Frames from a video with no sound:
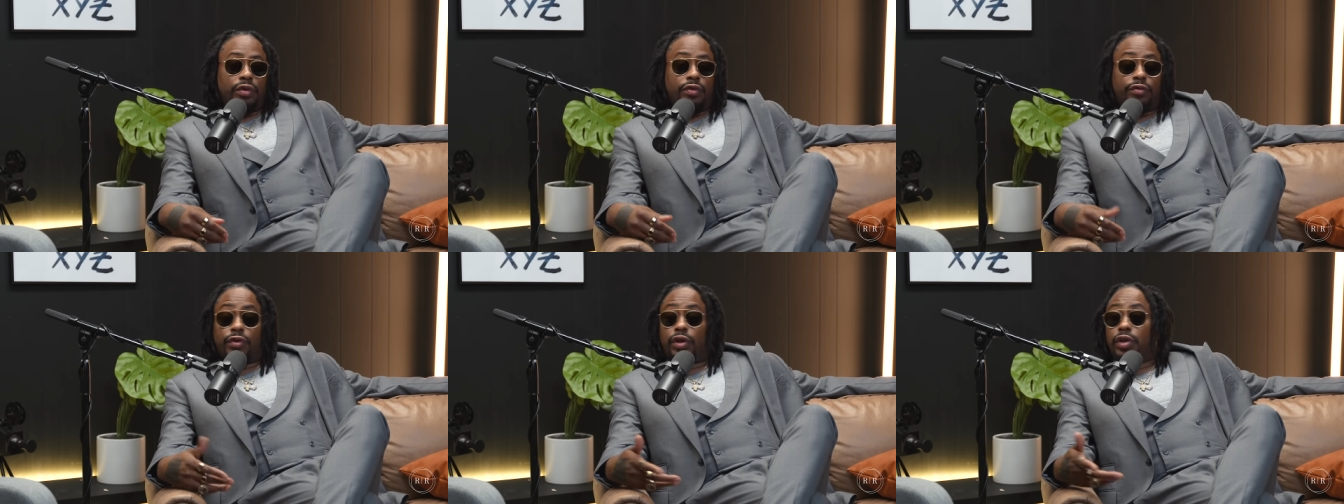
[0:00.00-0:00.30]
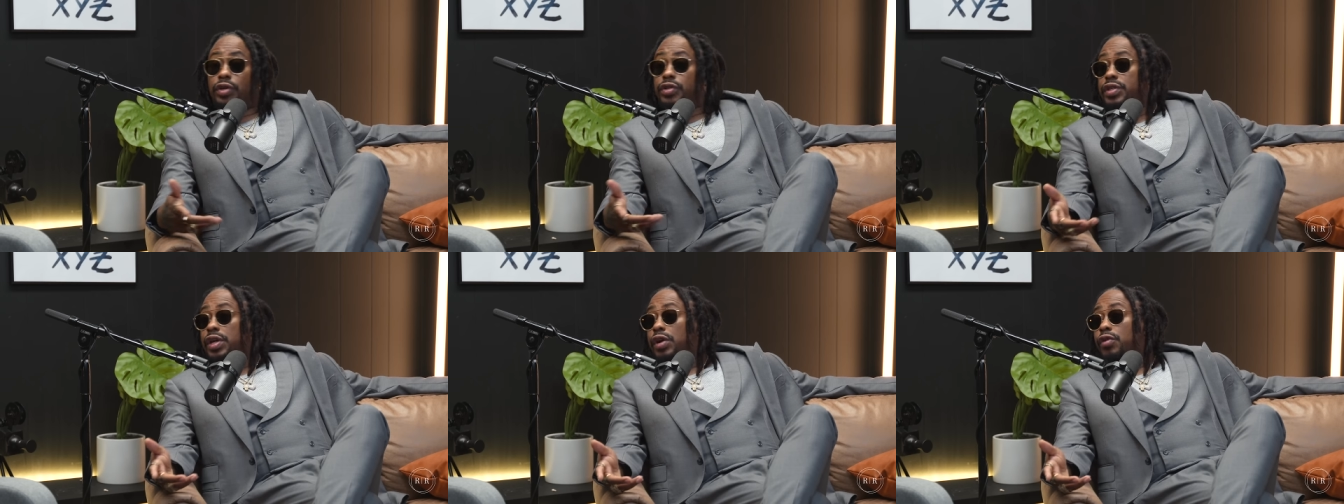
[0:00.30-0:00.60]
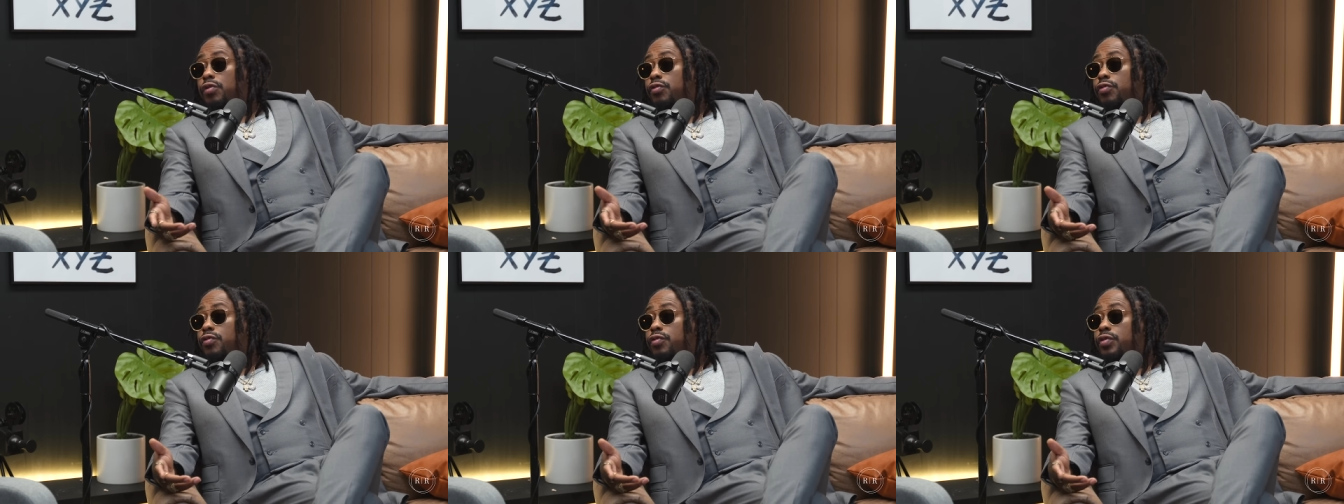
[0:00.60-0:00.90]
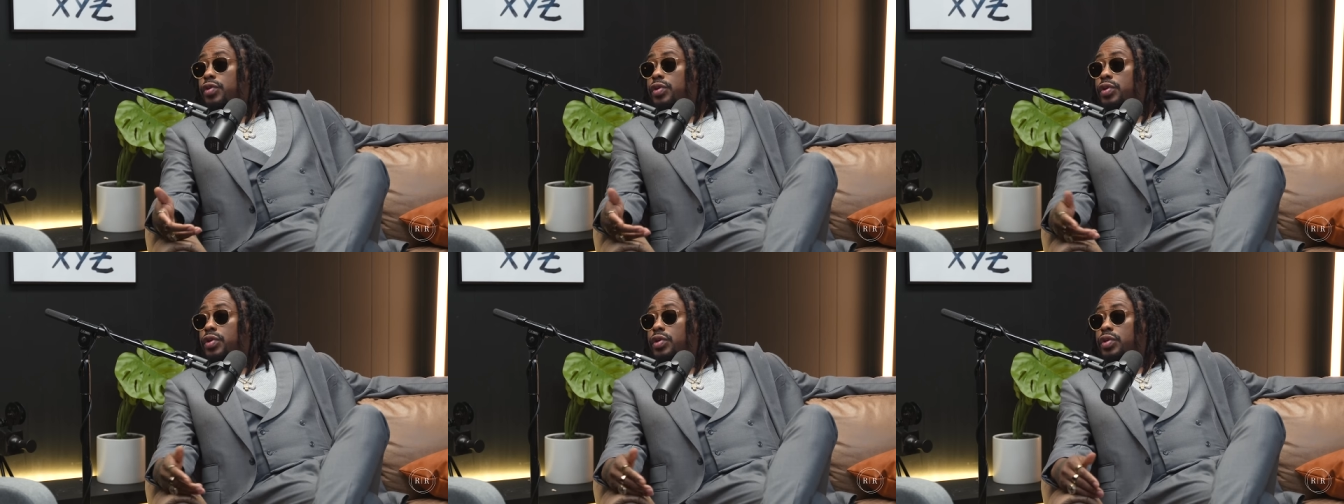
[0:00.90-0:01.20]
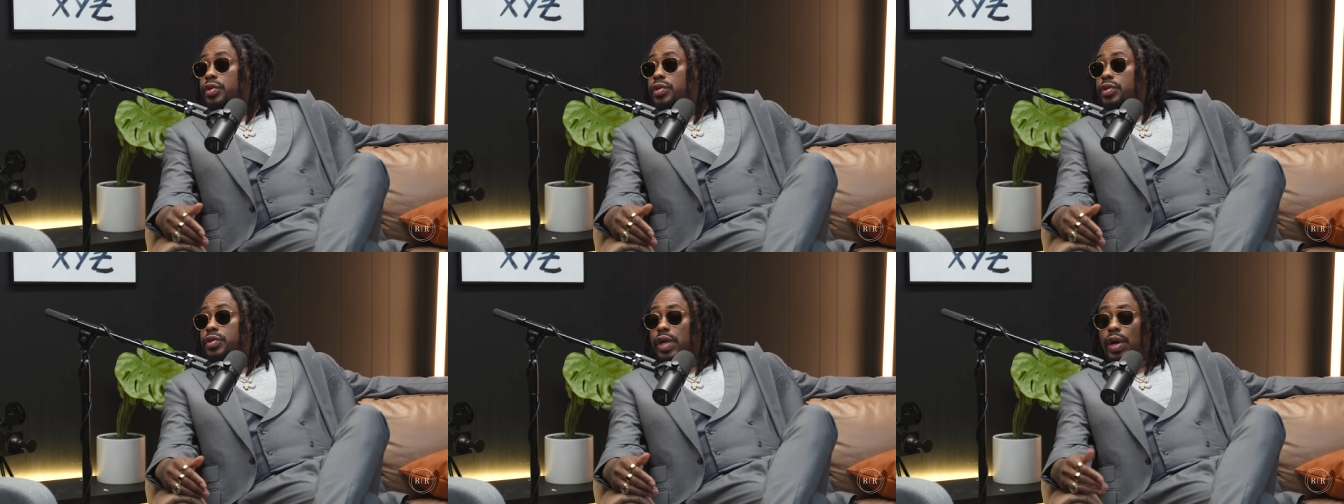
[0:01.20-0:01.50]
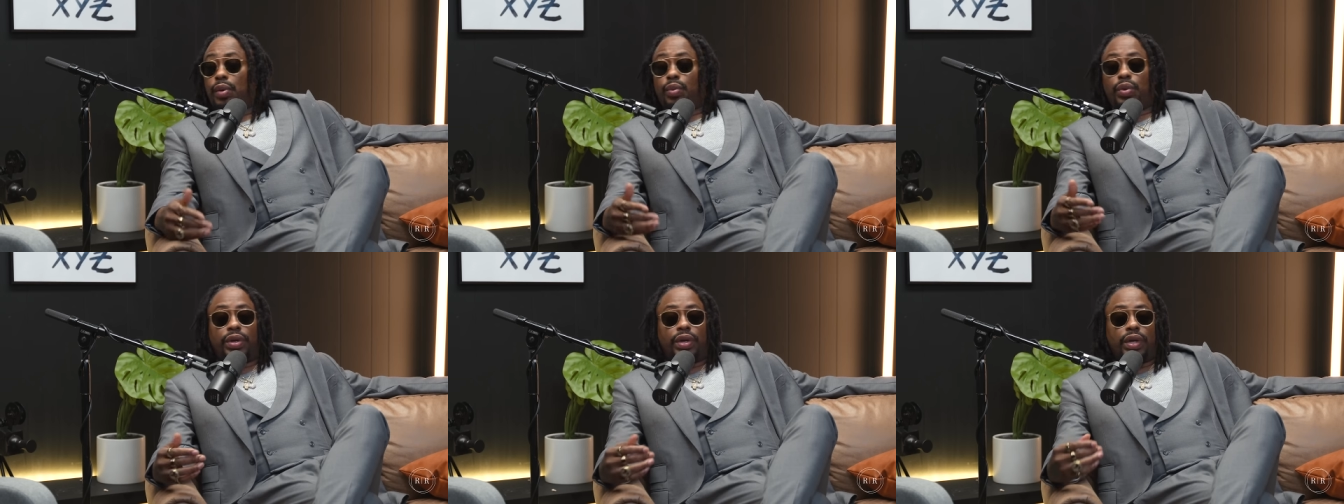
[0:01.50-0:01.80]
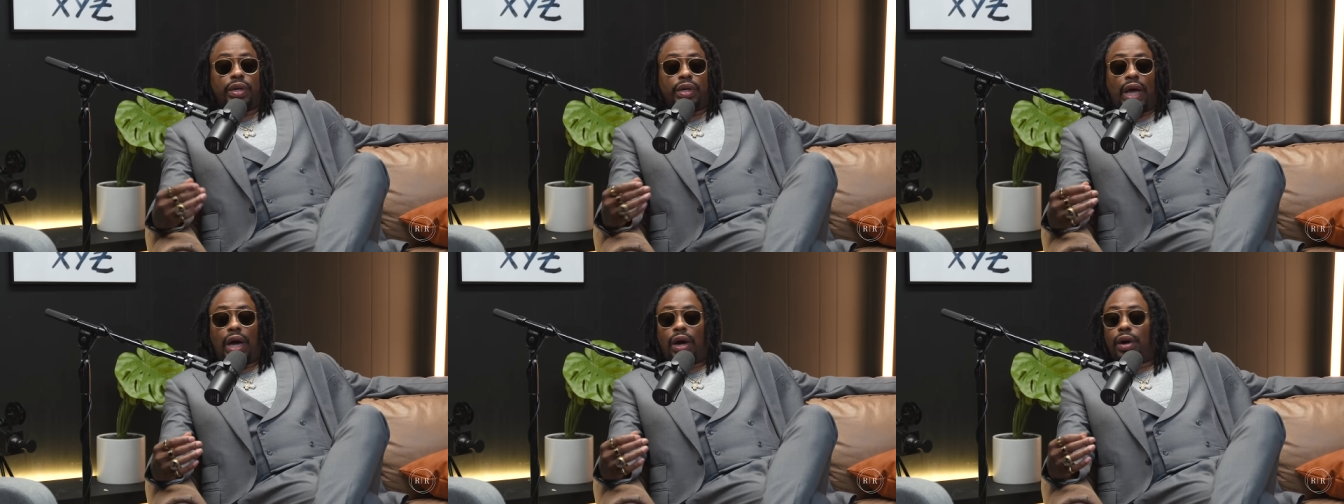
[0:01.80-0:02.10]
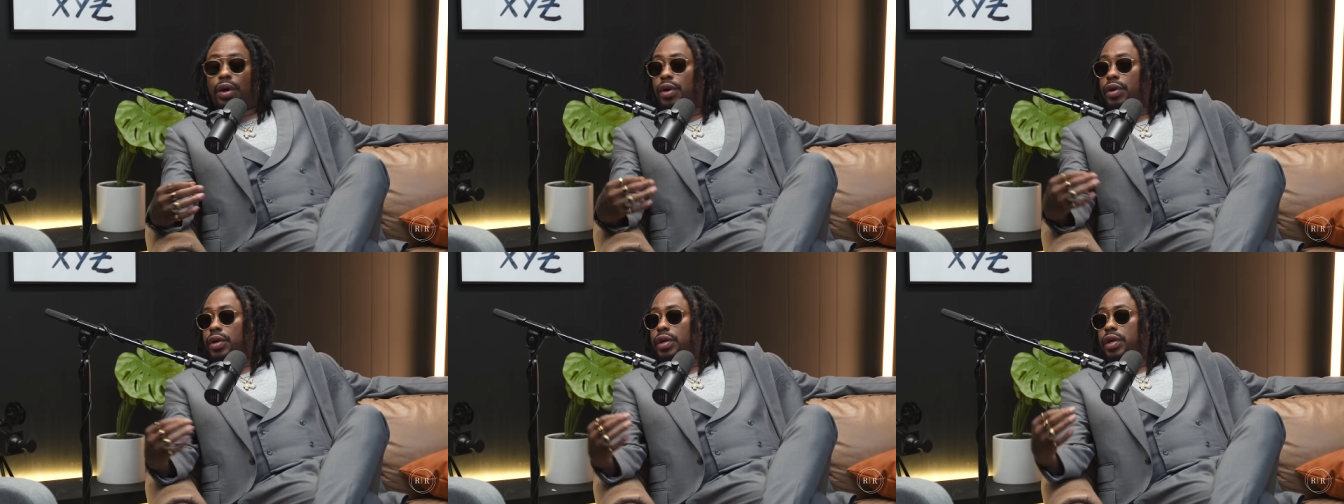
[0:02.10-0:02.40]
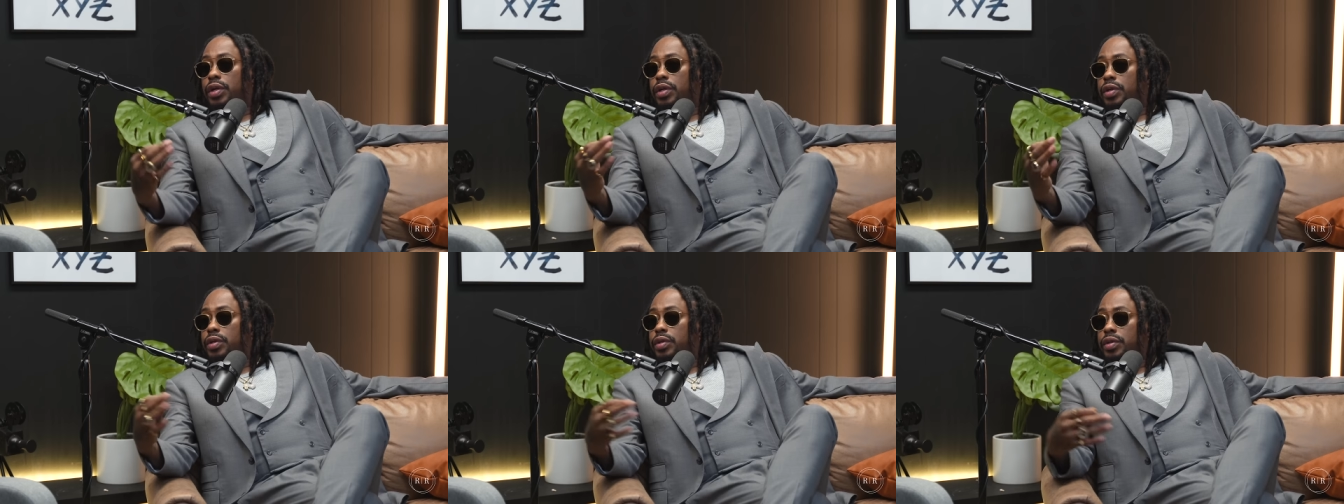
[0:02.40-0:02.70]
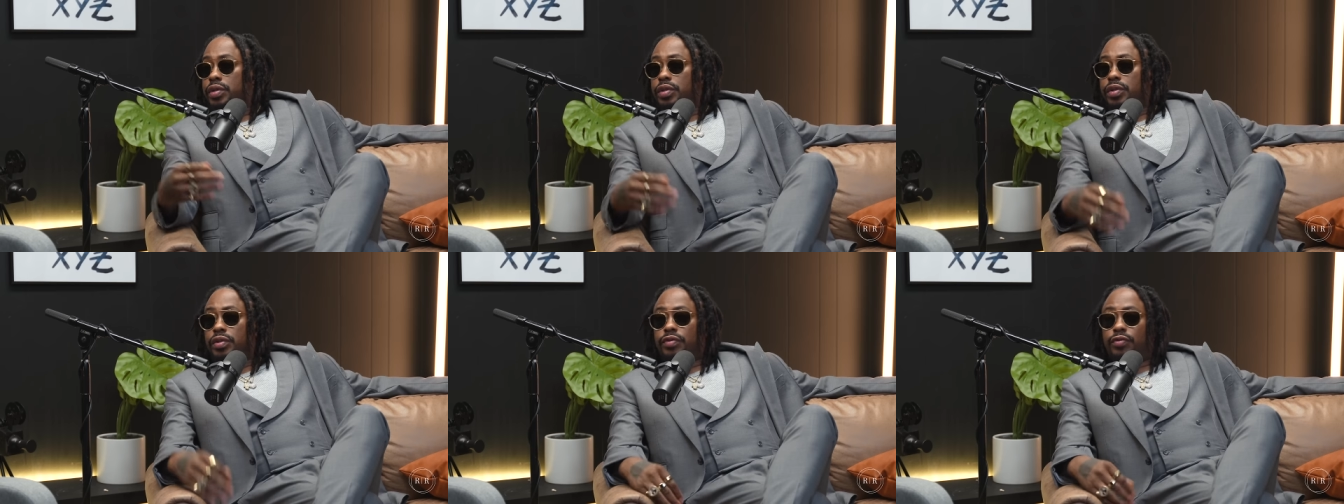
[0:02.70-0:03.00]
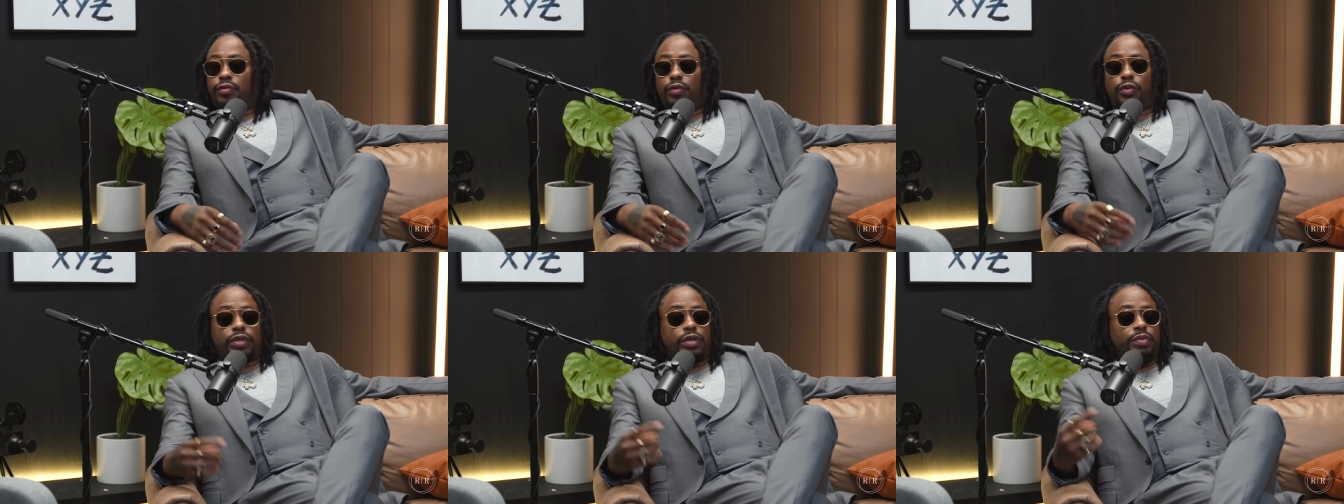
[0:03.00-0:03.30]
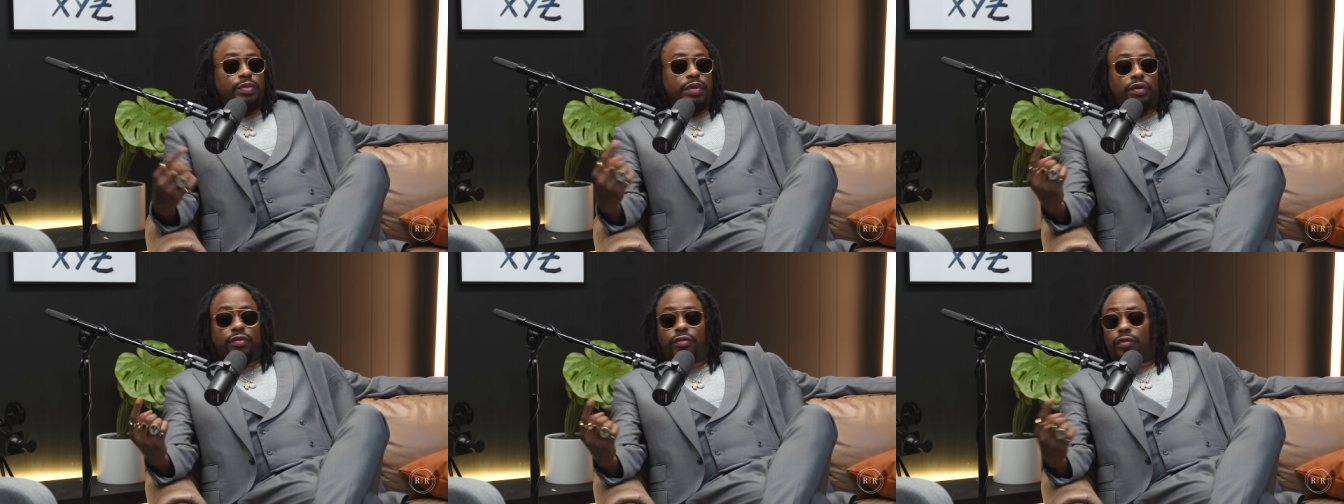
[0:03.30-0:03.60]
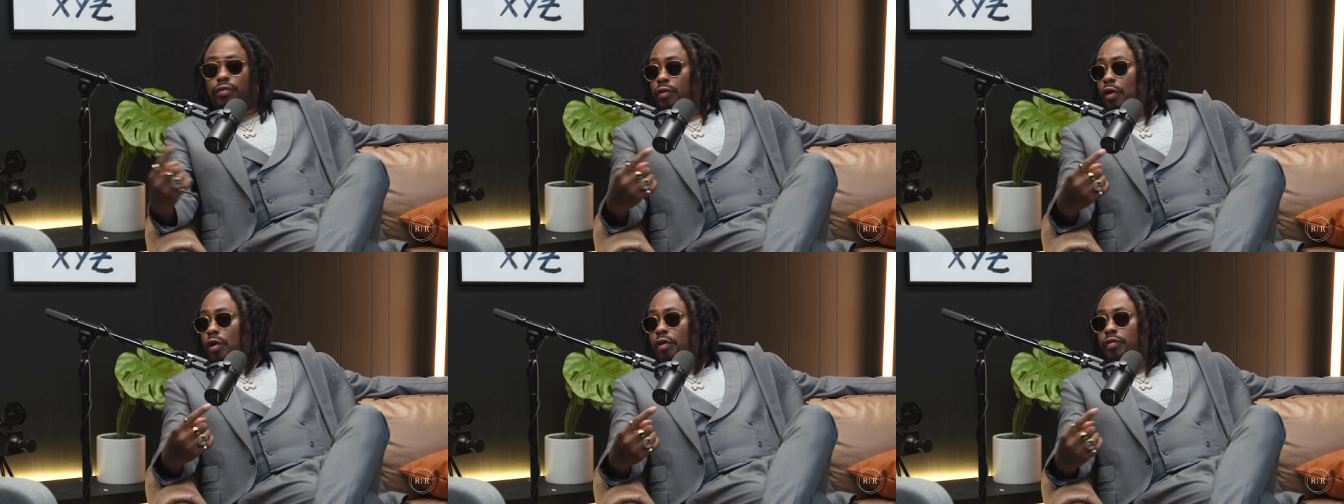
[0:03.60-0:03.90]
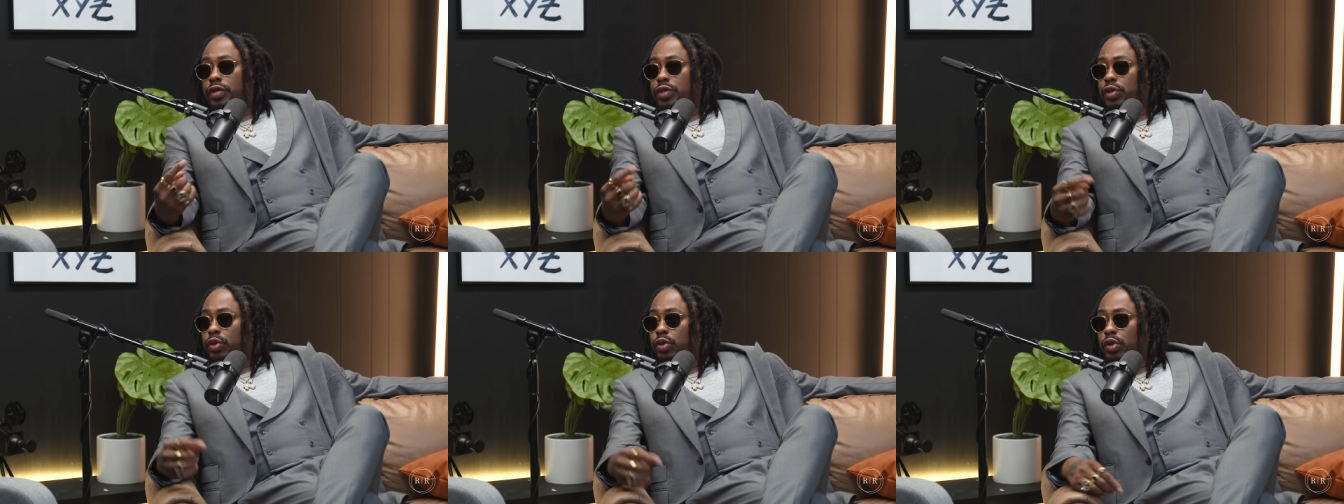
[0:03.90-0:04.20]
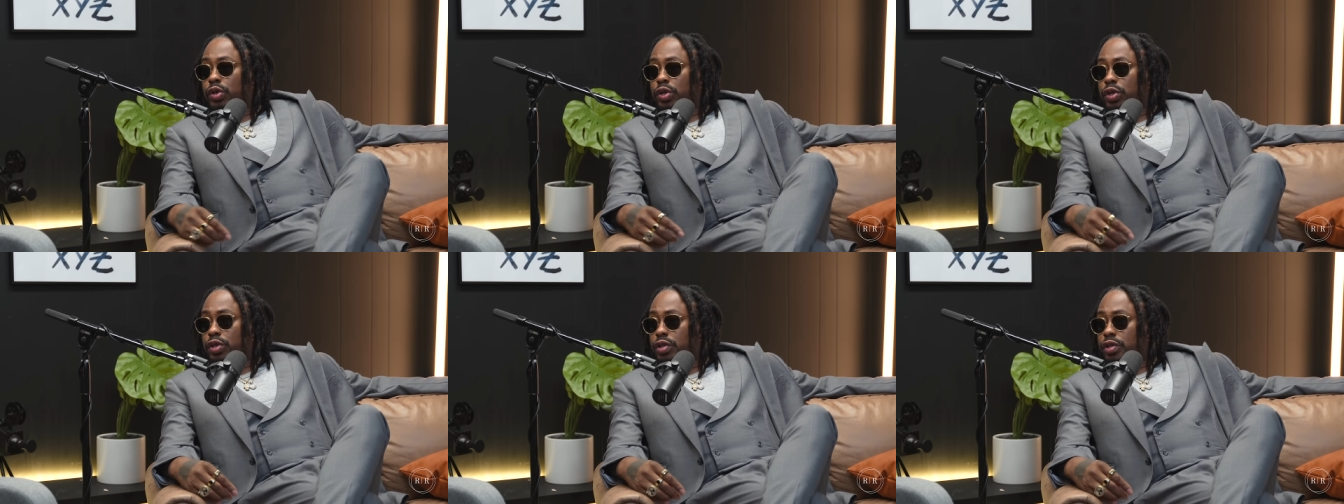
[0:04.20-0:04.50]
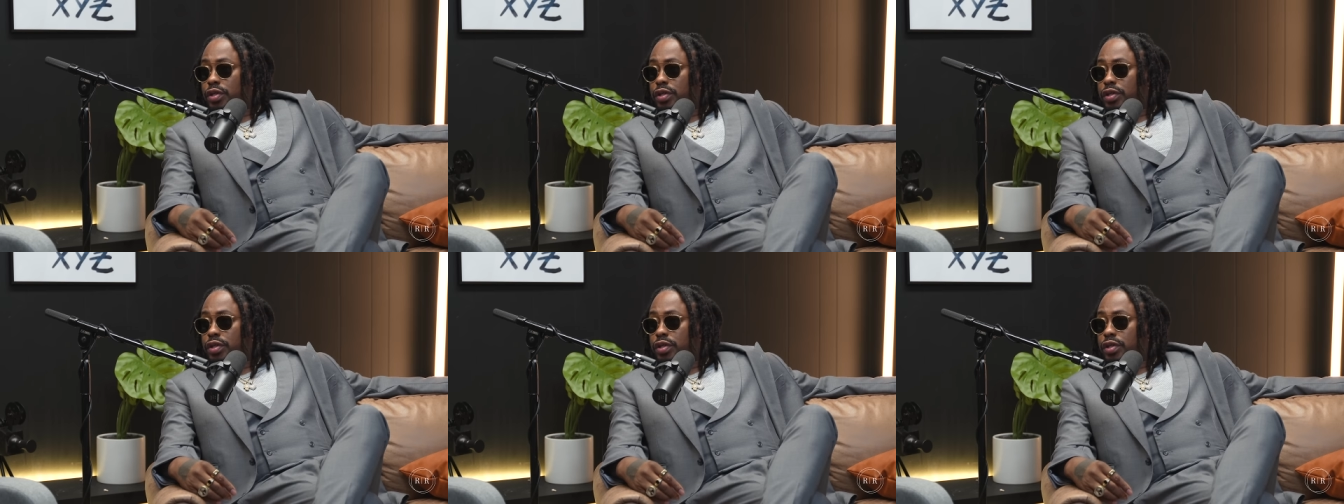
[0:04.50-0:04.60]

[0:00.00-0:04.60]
for herself, that wouldn't allow her for it to be a revolving door,